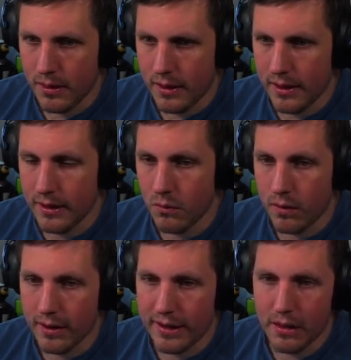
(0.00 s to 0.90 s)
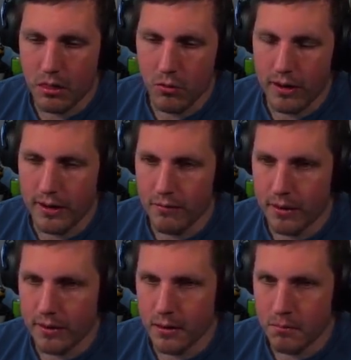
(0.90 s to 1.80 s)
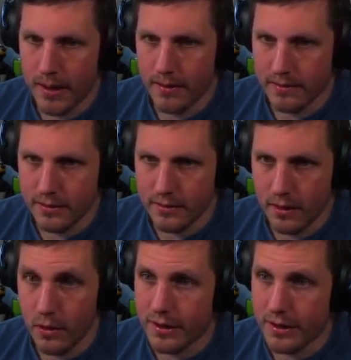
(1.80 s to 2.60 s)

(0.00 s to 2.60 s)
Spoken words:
thing. We're going to get 3 different comparisons, though.